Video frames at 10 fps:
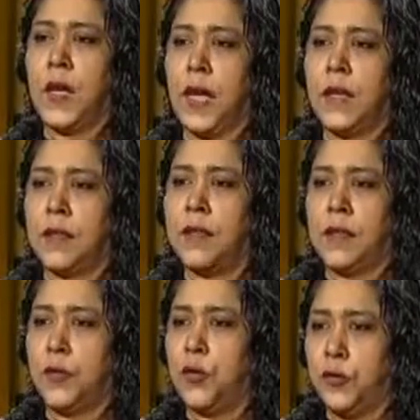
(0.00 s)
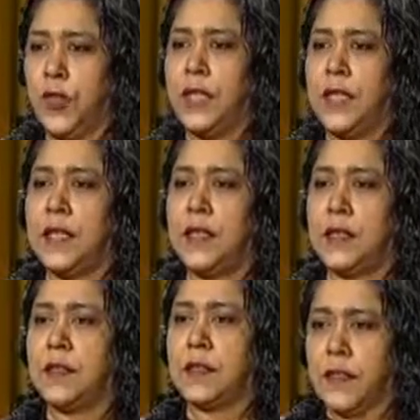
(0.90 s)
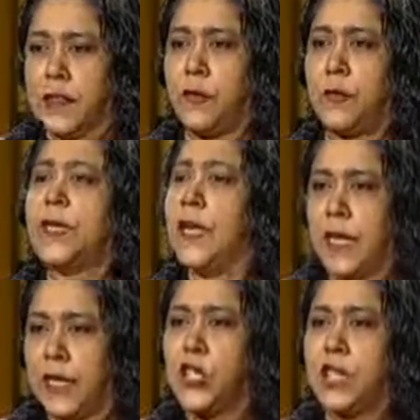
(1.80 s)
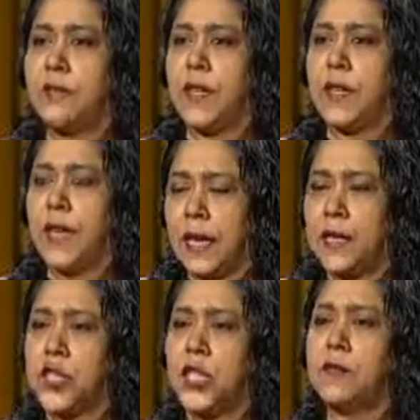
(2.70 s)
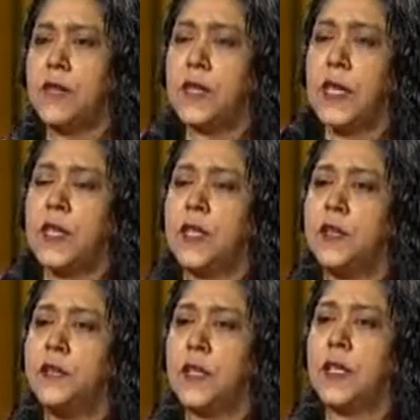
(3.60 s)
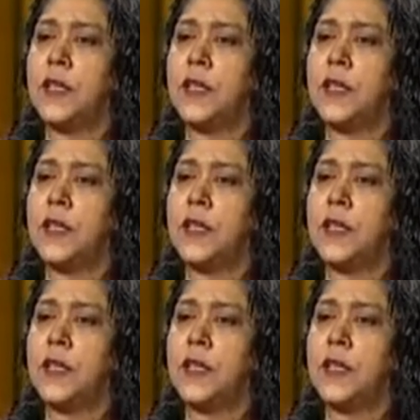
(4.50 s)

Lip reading: And you feel that this government can achieve that, can achieve the kind of